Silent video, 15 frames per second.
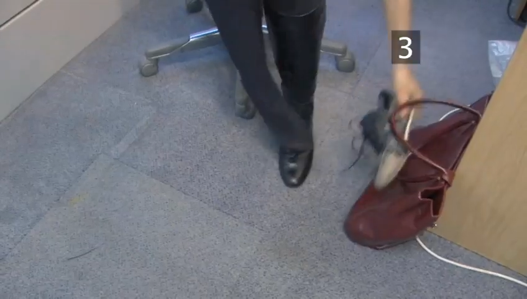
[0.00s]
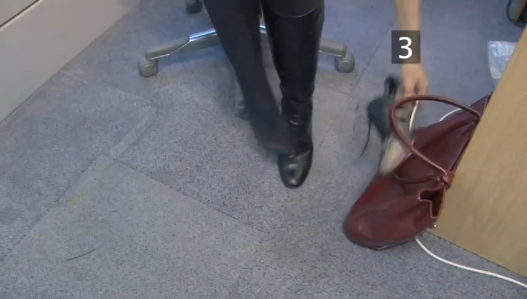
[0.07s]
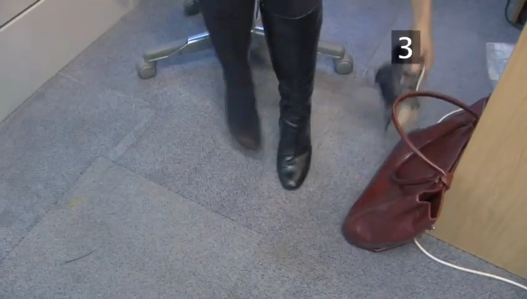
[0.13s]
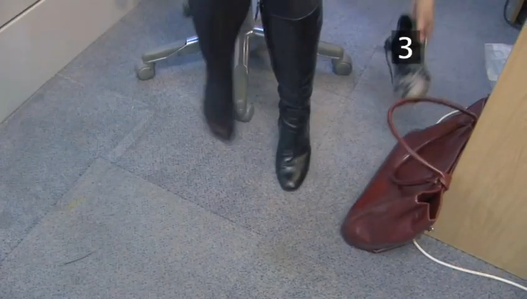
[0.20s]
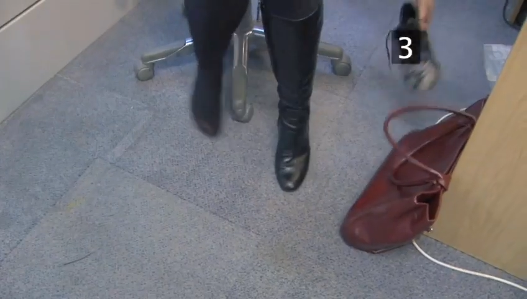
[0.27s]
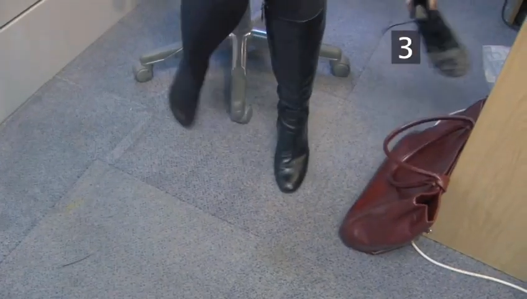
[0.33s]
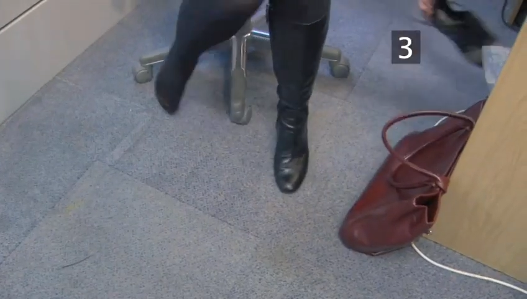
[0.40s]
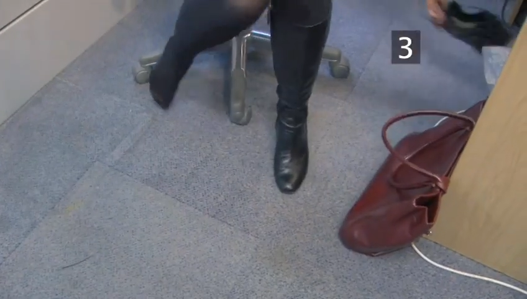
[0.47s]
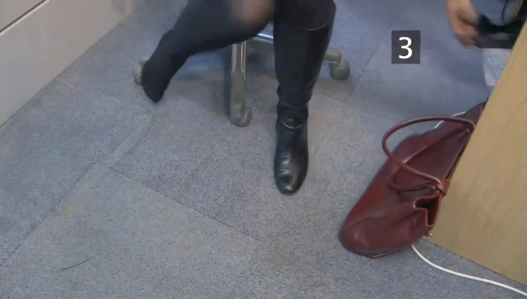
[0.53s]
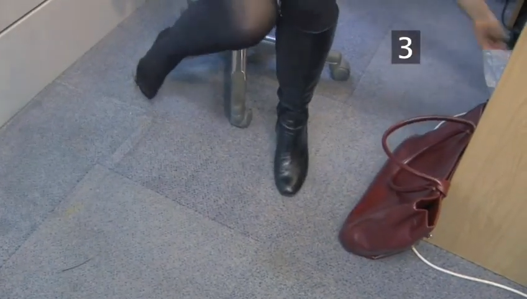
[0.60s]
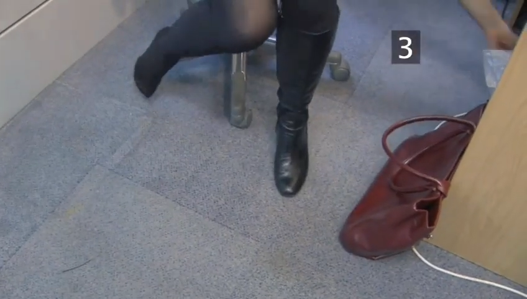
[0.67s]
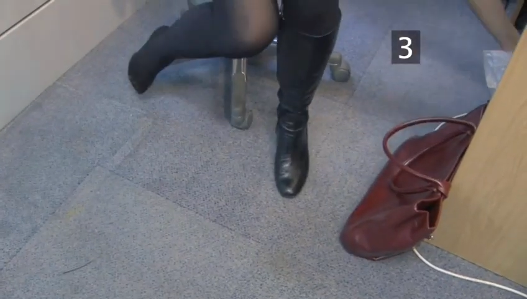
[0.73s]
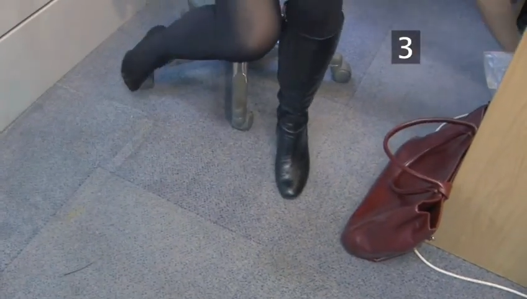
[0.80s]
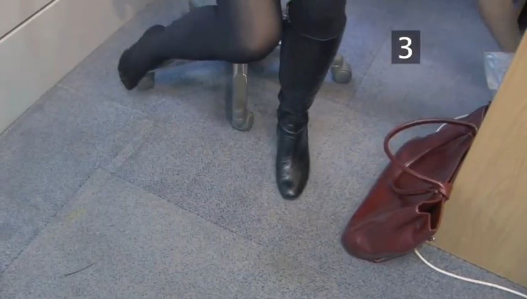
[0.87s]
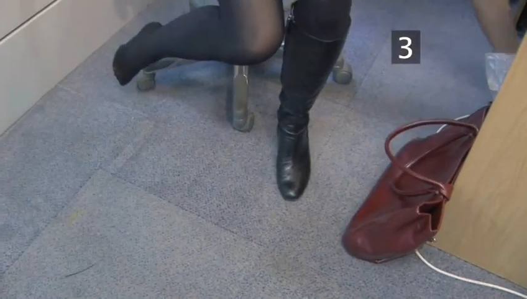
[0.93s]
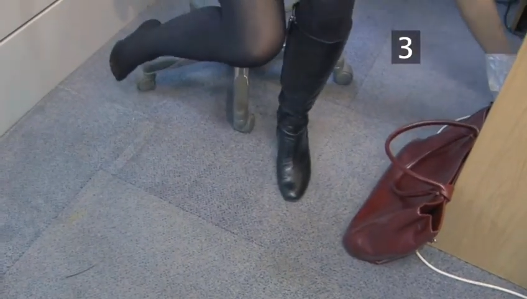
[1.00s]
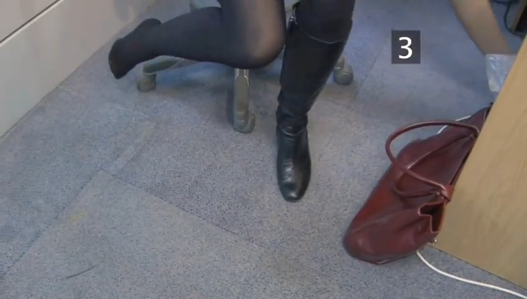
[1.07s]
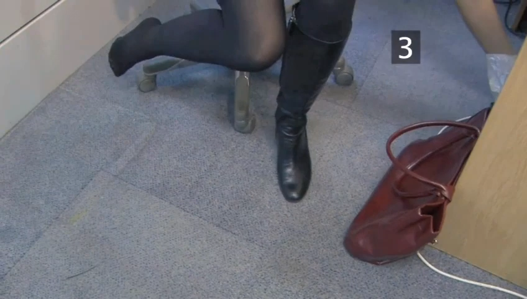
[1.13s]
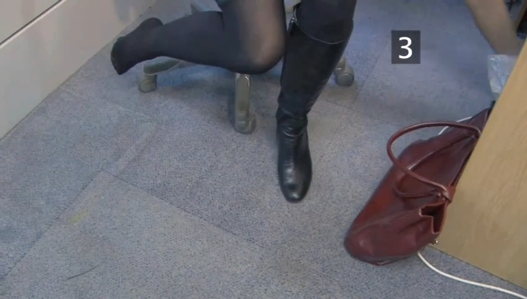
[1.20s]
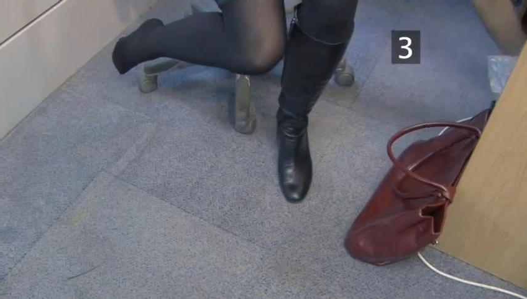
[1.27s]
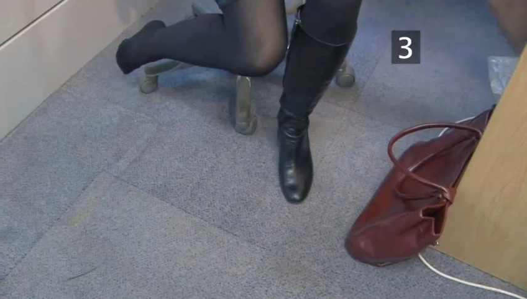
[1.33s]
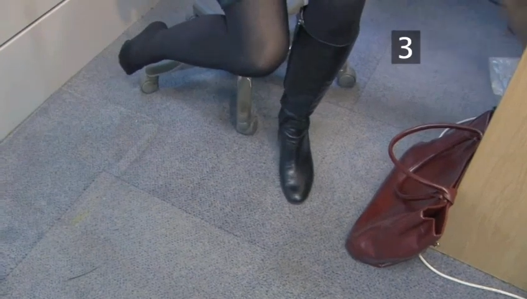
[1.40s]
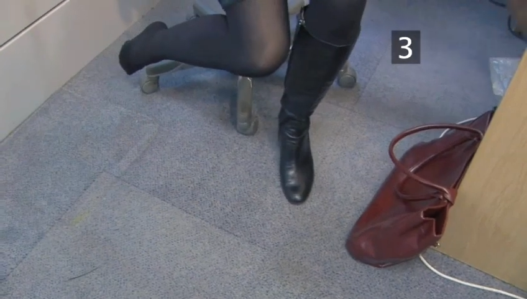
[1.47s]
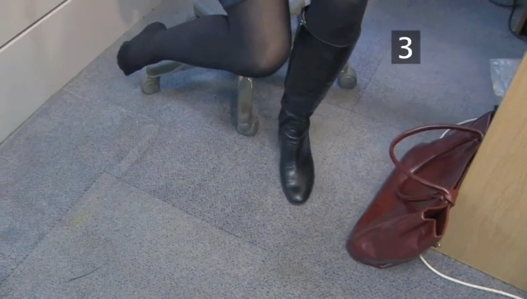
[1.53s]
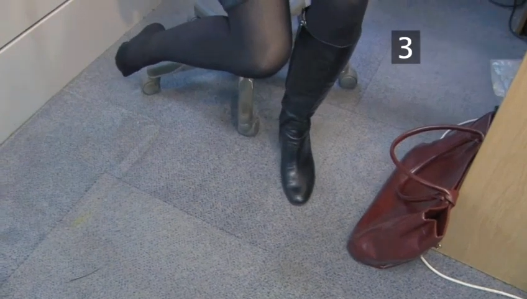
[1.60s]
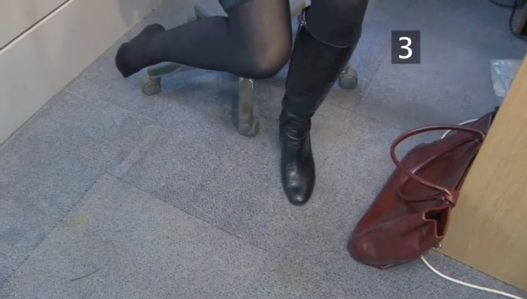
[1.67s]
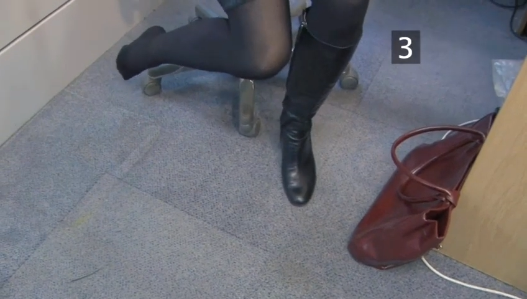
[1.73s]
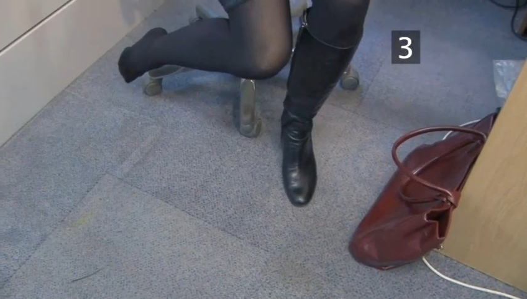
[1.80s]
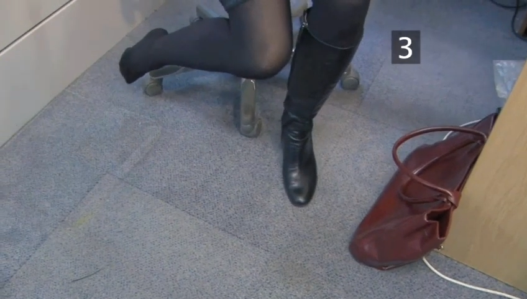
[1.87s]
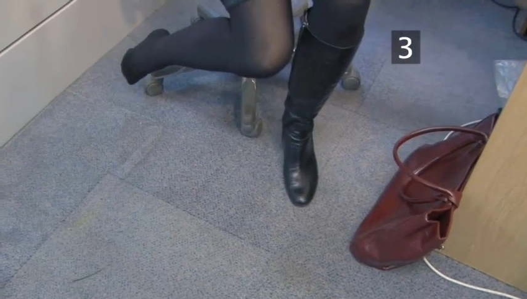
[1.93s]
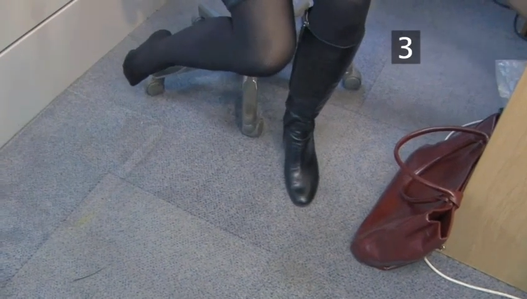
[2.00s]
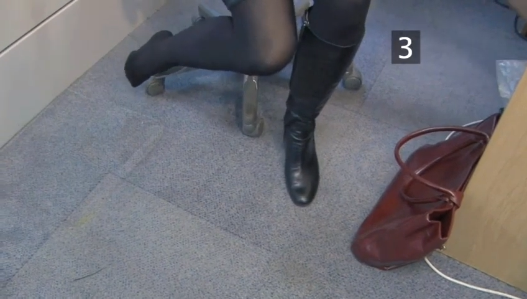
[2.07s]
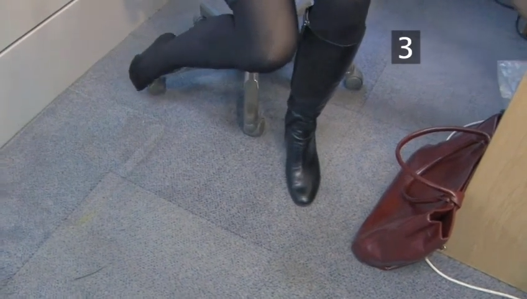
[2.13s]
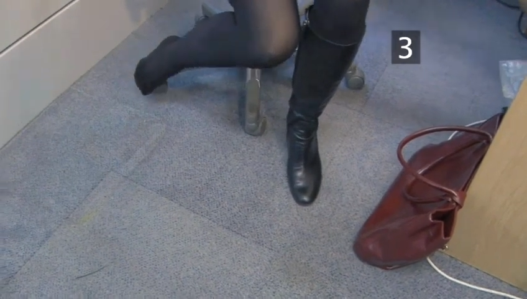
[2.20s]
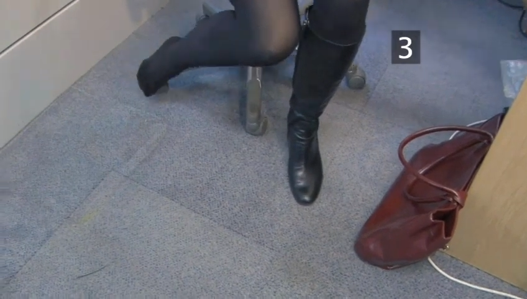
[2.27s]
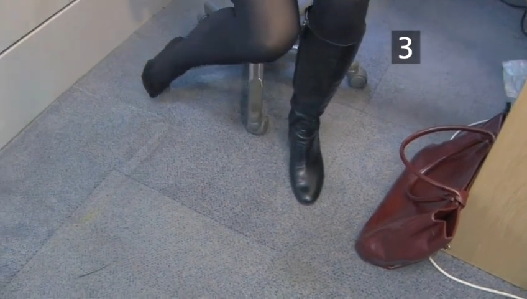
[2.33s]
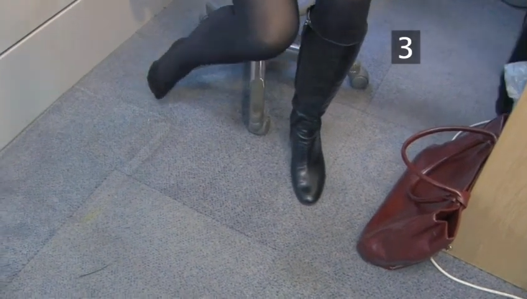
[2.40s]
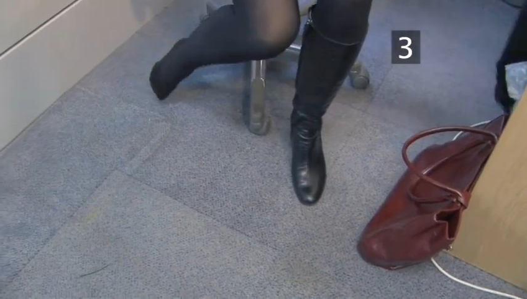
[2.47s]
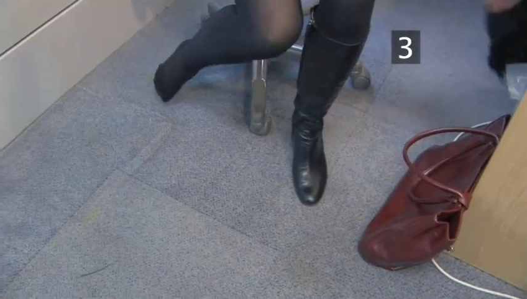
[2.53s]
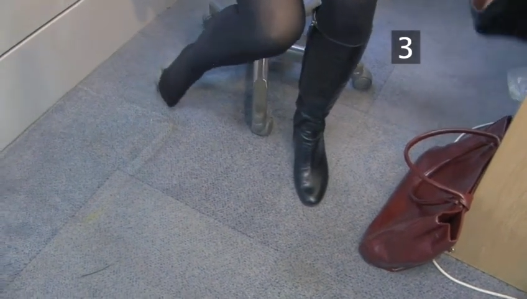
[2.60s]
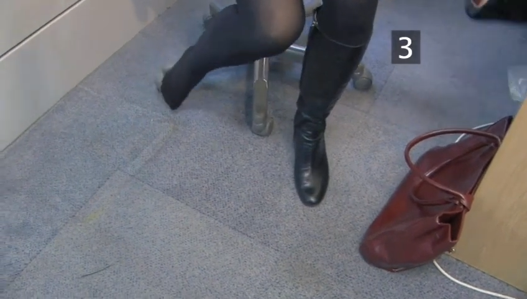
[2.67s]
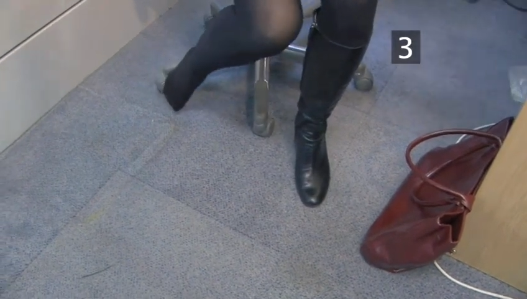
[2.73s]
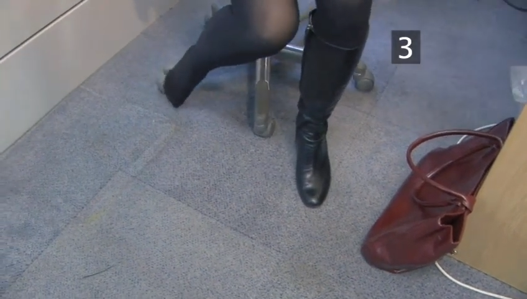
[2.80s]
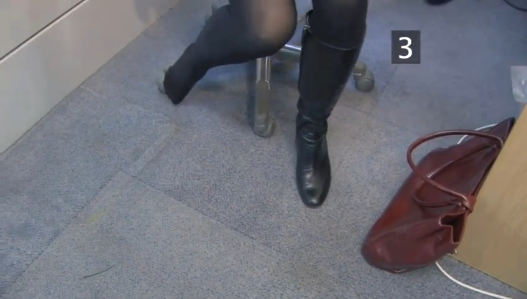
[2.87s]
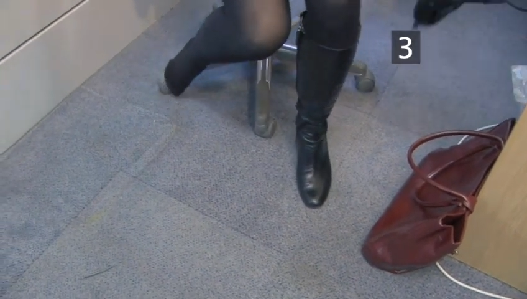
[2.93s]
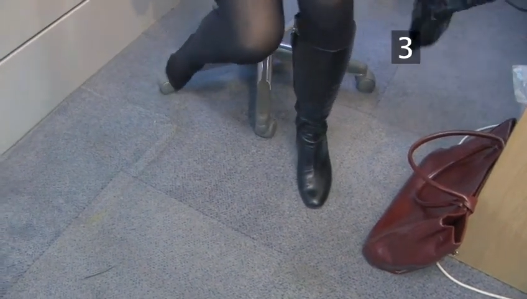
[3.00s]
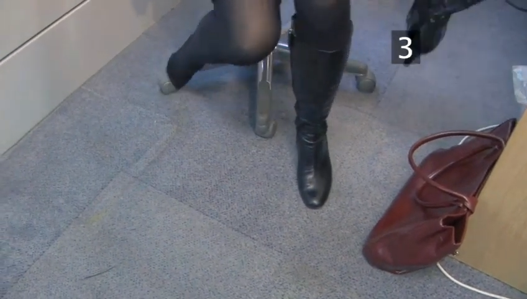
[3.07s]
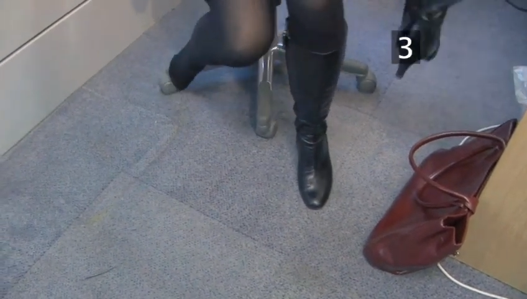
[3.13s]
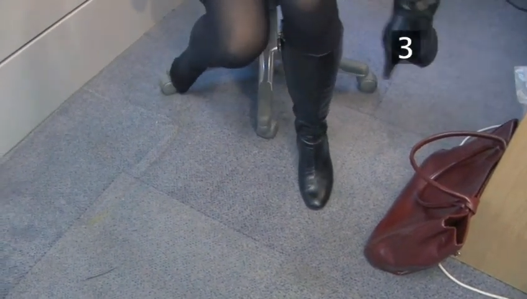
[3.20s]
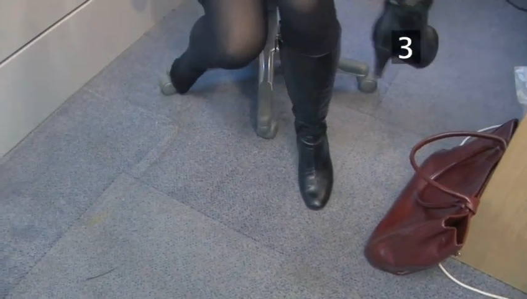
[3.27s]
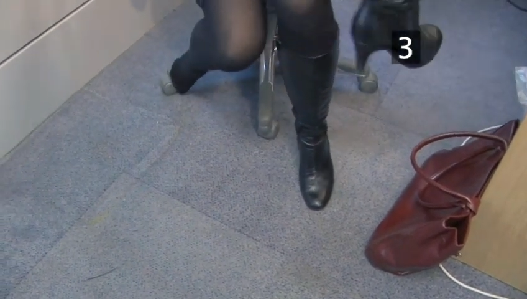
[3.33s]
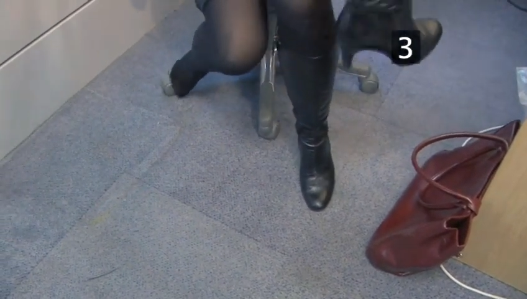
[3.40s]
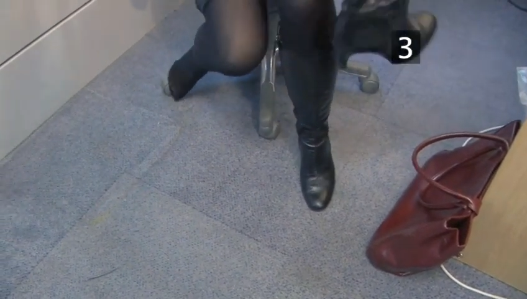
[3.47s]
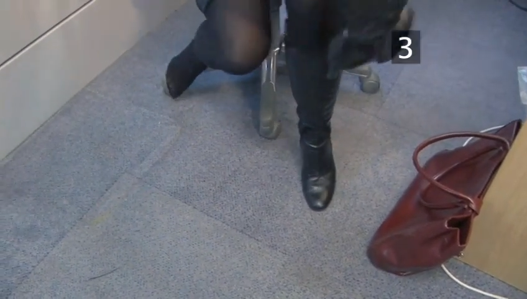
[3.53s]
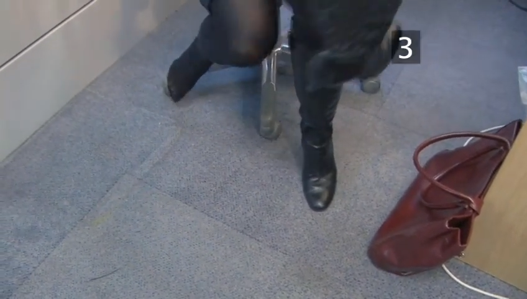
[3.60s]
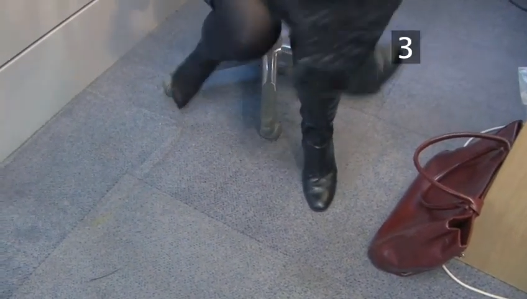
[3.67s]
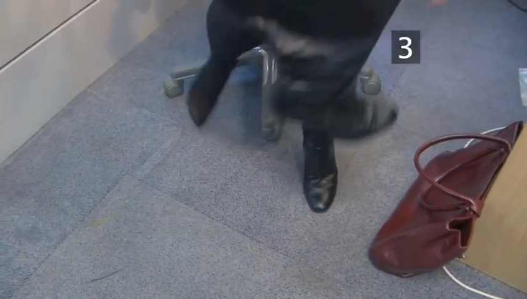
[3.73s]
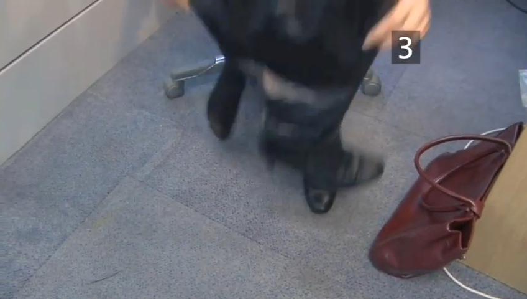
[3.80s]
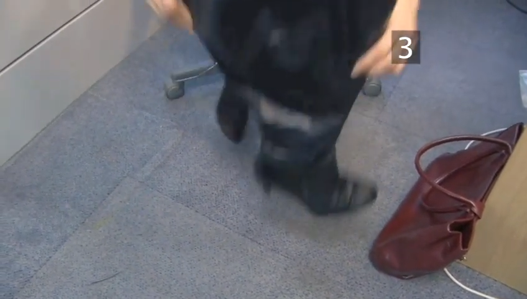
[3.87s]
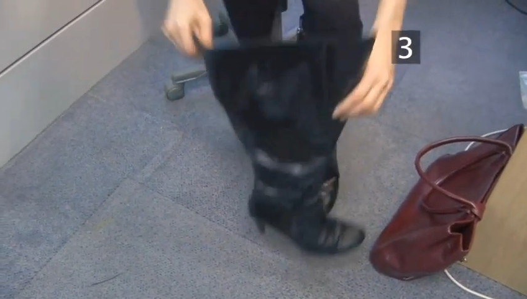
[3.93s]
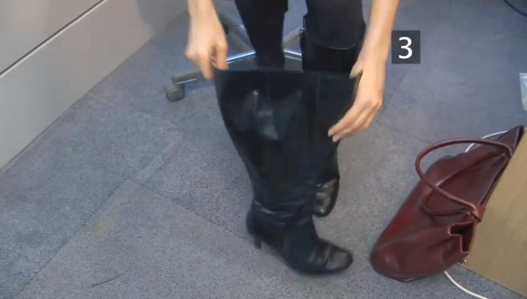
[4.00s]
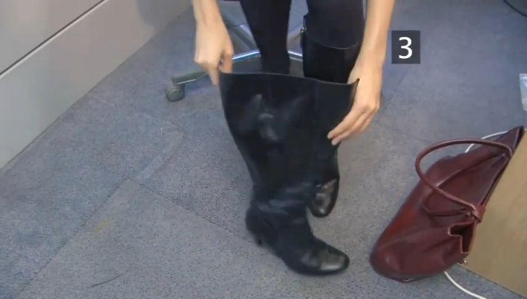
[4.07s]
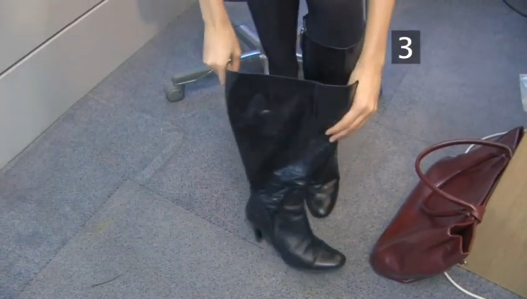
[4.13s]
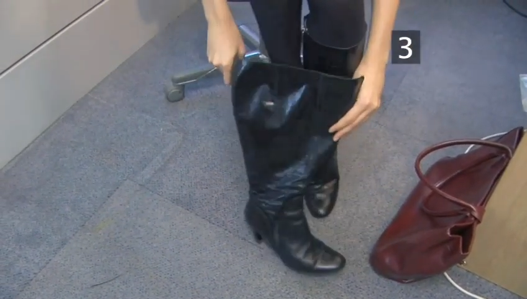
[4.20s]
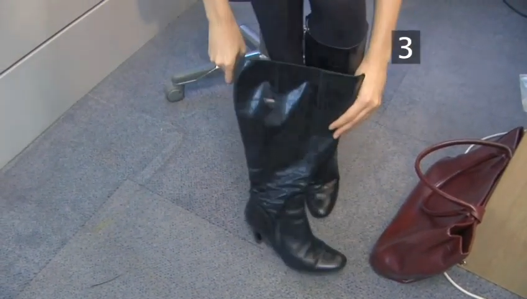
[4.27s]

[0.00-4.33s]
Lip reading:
Nobody's mouth can be seen.